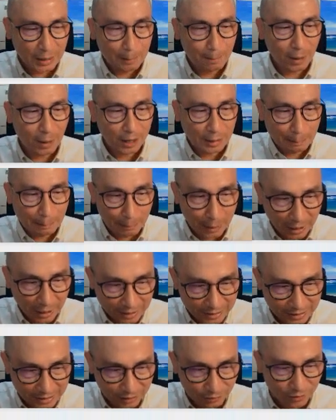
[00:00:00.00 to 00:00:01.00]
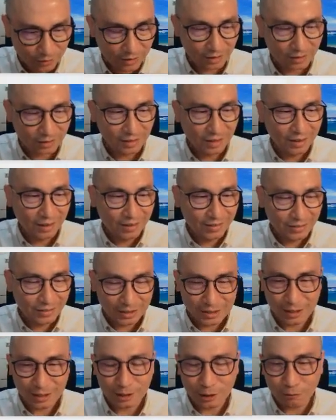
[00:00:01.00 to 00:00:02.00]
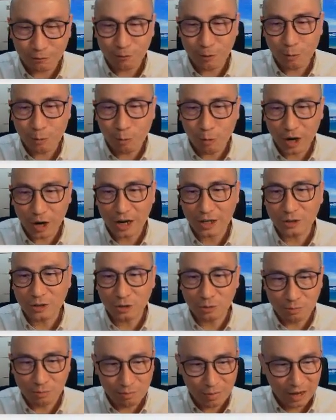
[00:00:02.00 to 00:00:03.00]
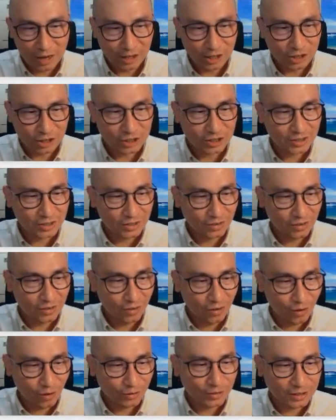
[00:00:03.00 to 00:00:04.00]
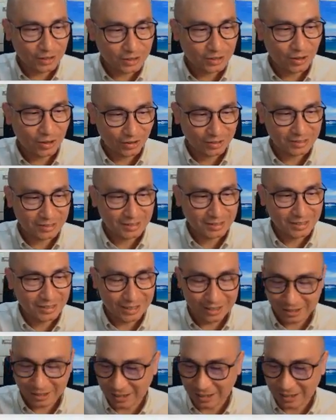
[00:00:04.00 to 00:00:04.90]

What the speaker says: but it pays dividend? There's a different way to manage all these stocks here in